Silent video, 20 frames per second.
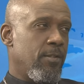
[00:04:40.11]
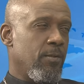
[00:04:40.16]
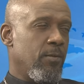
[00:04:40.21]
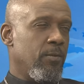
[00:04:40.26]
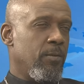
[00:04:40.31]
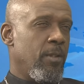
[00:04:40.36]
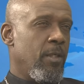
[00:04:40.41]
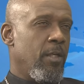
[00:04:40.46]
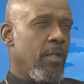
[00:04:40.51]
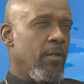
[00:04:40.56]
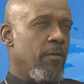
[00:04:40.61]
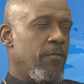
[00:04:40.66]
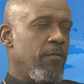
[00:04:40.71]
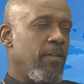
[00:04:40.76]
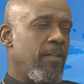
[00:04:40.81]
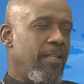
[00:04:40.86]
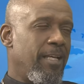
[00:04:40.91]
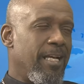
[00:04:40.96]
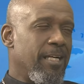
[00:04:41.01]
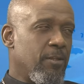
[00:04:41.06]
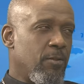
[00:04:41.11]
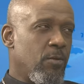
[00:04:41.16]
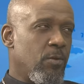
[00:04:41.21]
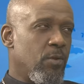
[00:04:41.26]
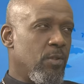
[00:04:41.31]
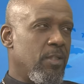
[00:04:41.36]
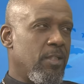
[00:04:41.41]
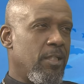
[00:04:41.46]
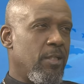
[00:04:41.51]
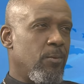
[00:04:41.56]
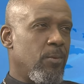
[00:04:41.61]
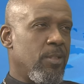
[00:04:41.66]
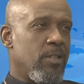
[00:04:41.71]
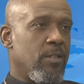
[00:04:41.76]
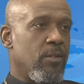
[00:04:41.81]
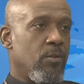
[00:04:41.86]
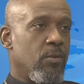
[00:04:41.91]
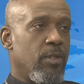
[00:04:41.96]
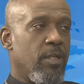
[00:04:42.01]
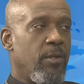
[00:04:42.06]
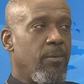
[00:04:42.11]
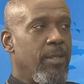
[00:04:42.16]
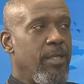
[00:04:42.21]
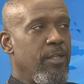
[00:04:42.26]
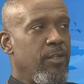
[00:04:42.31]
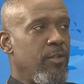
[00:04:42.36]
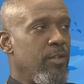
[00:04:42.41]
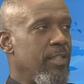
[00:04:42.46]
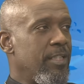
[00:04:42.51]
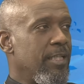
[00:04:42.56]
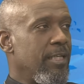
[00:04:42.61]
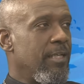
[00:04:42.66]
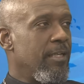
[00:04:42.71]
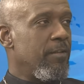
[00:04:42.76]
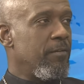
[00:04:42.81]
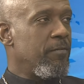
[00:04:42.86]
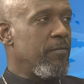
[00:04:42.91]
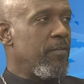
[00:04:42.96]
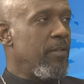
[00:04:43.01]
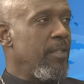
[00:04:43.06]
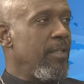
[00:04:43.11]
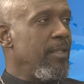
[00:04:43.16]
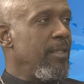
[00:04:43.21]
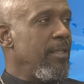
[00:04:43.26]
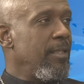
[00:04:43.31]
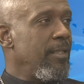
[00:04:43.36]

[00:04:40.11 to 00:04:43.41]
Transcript: So for that course, there wasn't, okay, well, you need to have